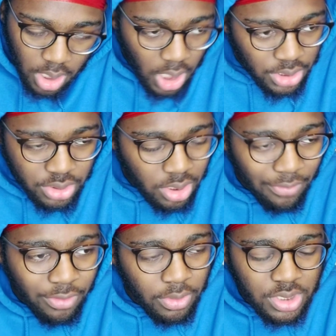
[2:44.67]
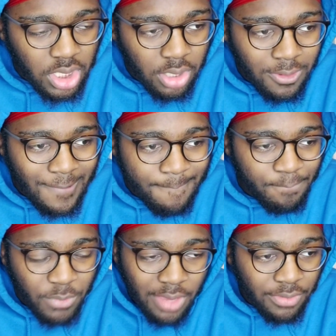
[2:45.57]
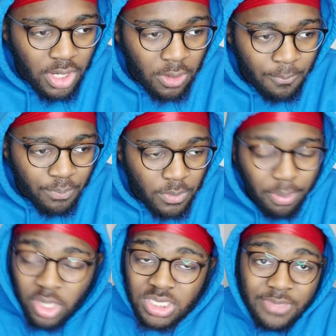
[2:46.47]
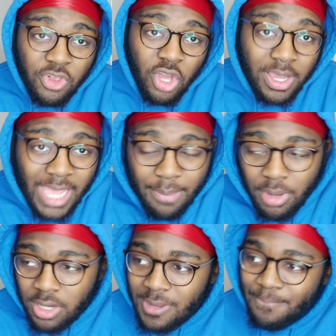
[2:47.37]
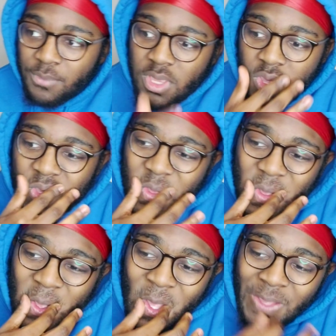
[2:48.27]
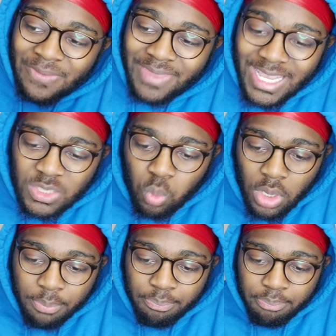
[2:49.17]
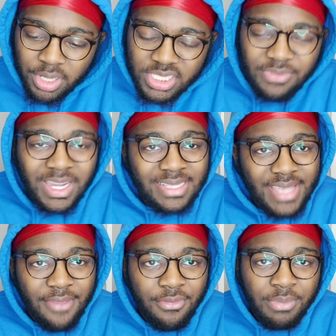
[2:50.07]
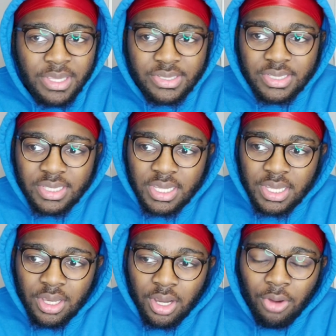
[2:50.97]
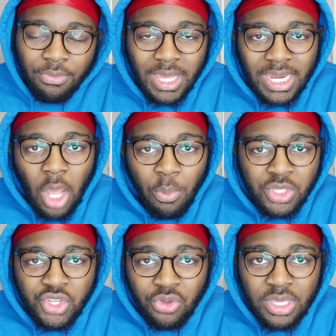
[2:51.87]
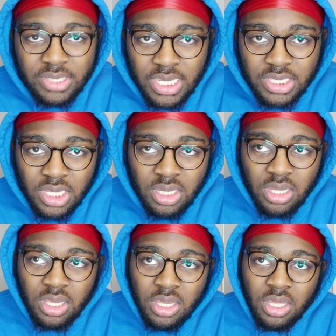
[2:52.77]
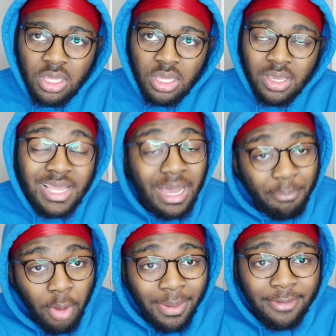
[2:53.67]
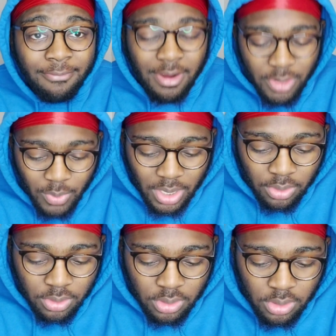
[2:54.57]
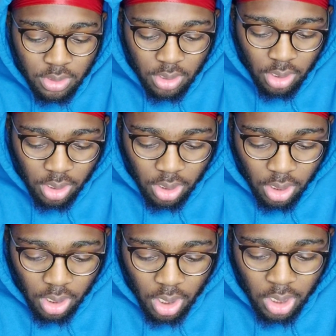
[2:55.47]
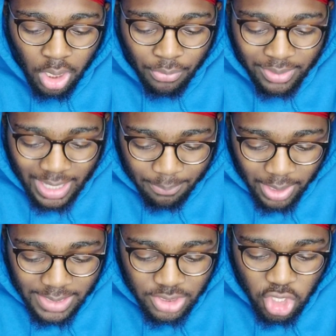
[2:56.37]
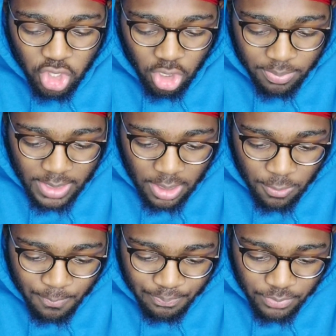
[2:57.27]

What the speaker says: I don't know where to go. Don't even know. Positive Jota came on. That's one positive I can take from this. Hopefully that can help us during the season. Gakpo played very well. A lot of the Gakpo haters can shut up now.